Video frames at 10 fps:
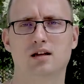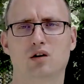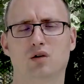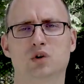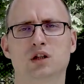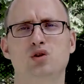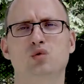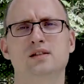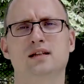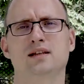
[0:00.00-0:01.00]
What they
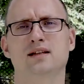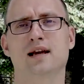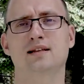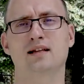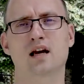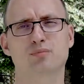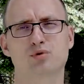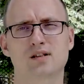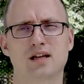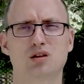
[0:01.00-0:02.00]
do is they take the
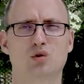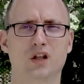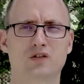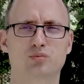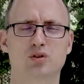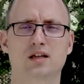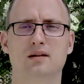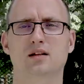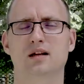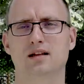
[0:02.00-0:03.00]
10% to
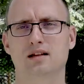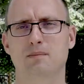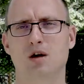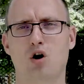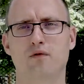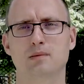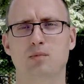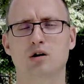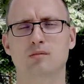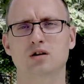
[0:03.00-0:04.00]
11% that they make off the
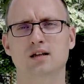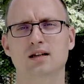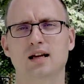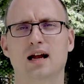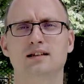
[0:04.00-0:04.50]
bond market,